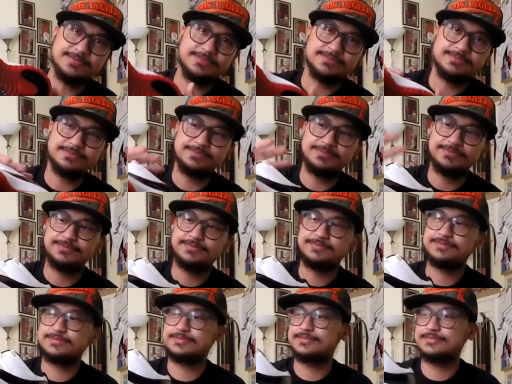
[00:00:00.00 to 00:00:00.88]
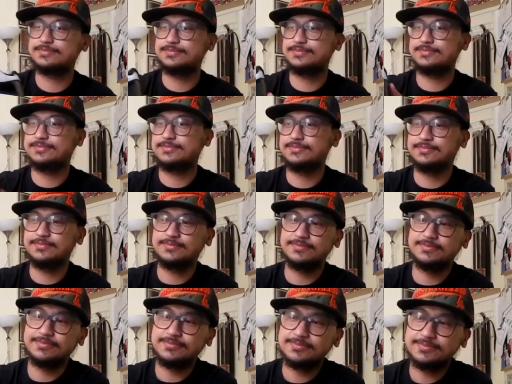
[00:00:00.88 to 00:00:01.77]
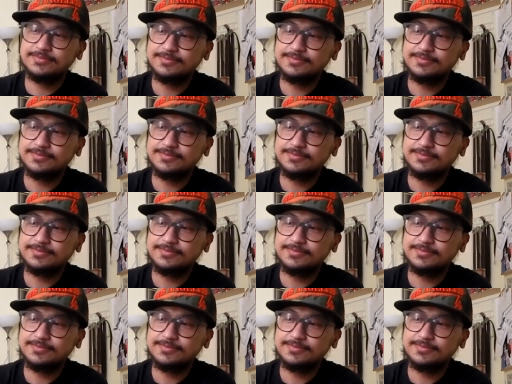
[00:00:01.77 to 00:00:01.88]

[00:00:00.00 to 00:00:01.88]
(silence)